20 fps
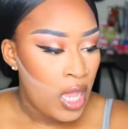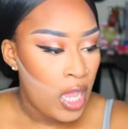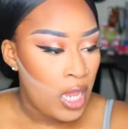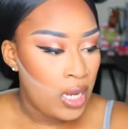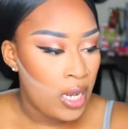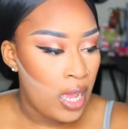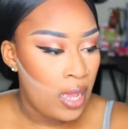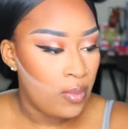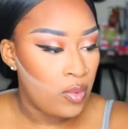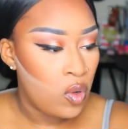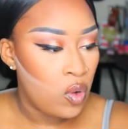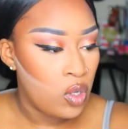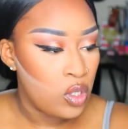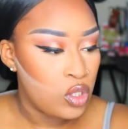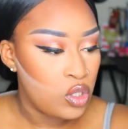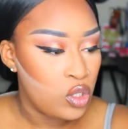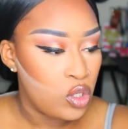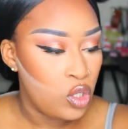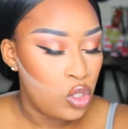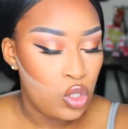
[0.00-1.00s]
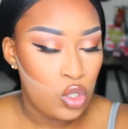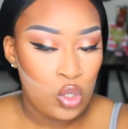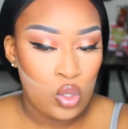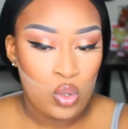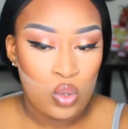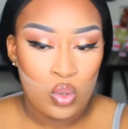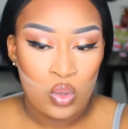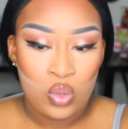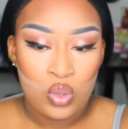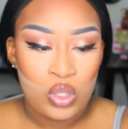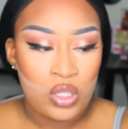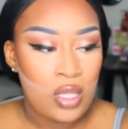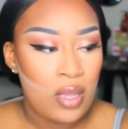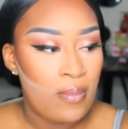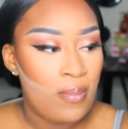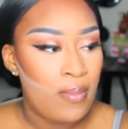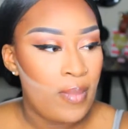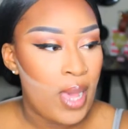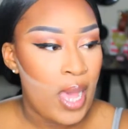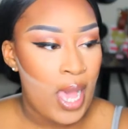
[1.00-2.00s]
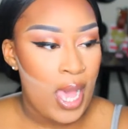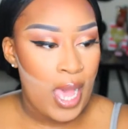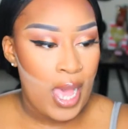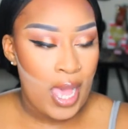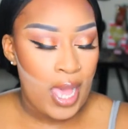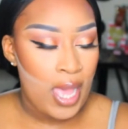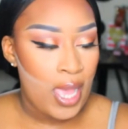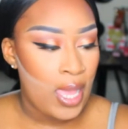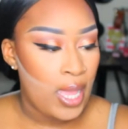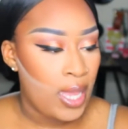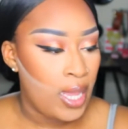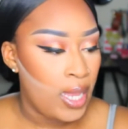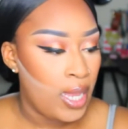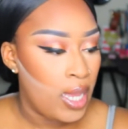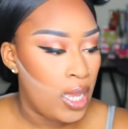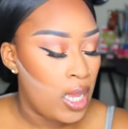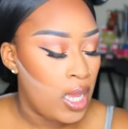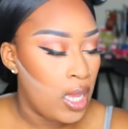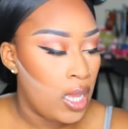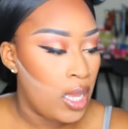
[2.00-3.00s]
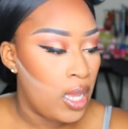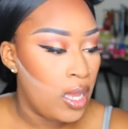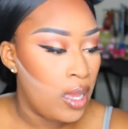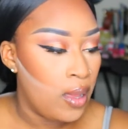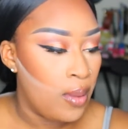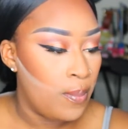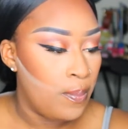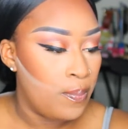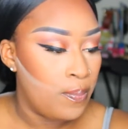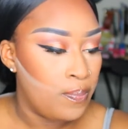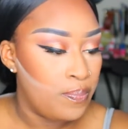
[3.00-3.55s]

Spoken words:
And I'm going to use my, I